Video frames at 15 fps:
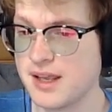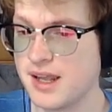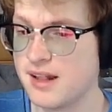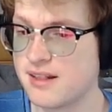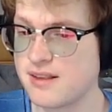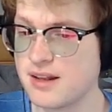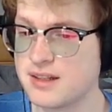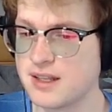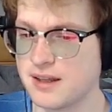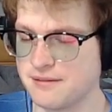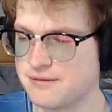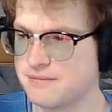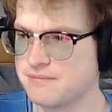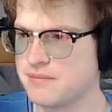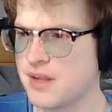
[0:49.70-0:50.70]
Incentive,
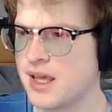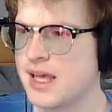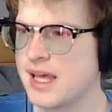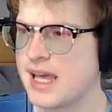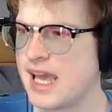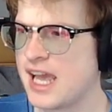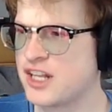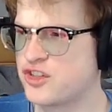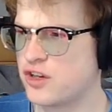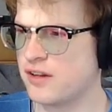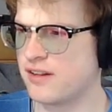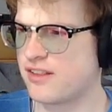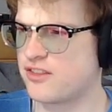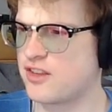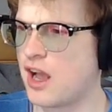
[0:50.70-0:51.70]
it
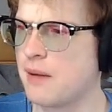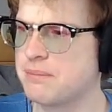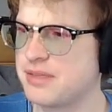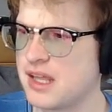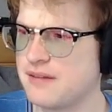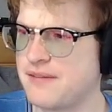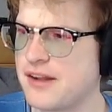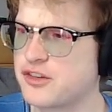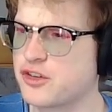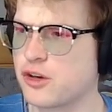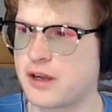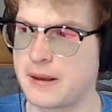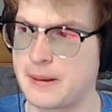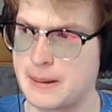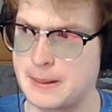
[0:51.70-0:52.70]
shouldn't stop the
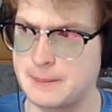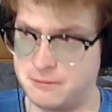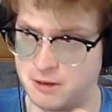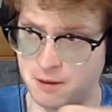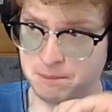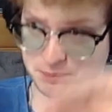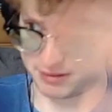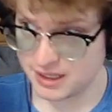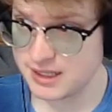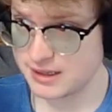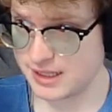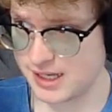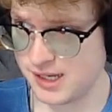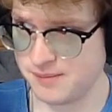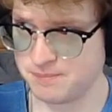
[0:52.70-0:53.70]
adventure
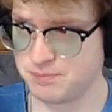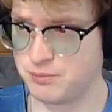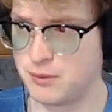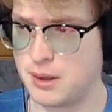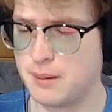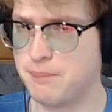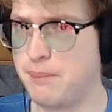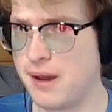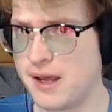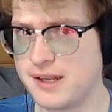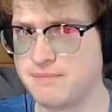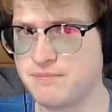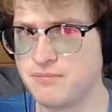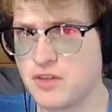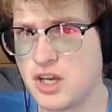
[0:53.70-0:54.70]
completely, but
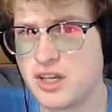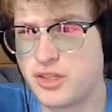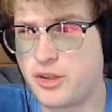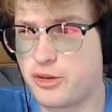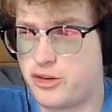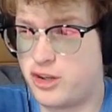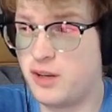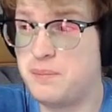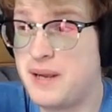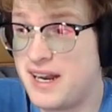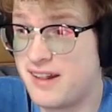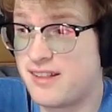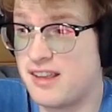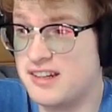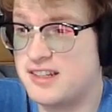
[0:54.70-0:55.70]
there should be an
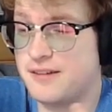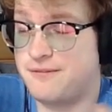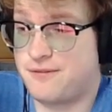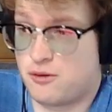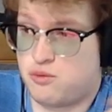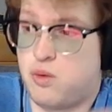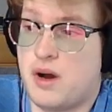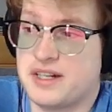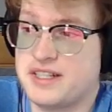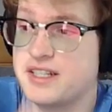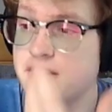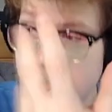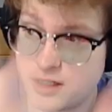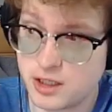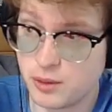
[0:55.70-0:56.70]
incentive for wanting
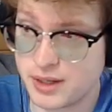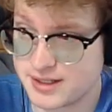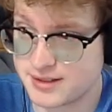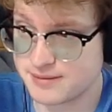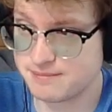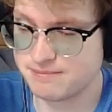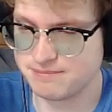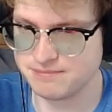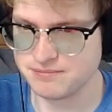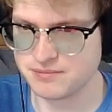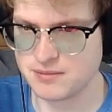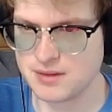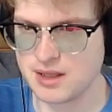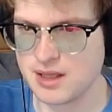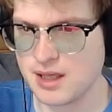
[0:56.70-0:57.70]
to do it.
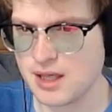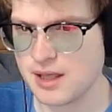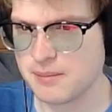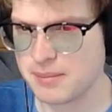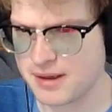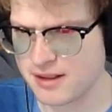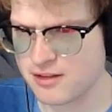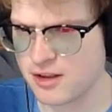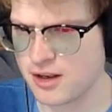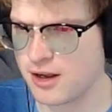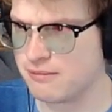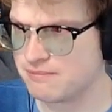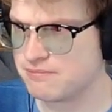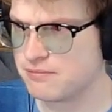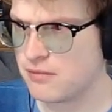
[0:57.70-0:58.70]
Because,
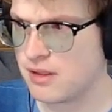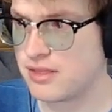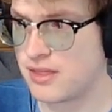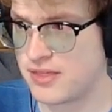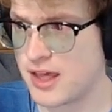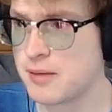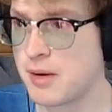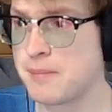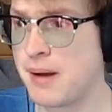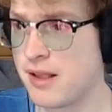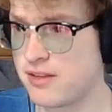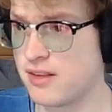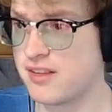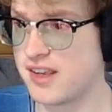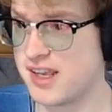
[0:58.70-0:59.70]
the thing about
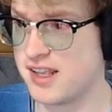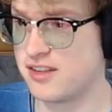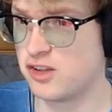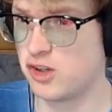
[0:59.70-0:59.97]
puzzles is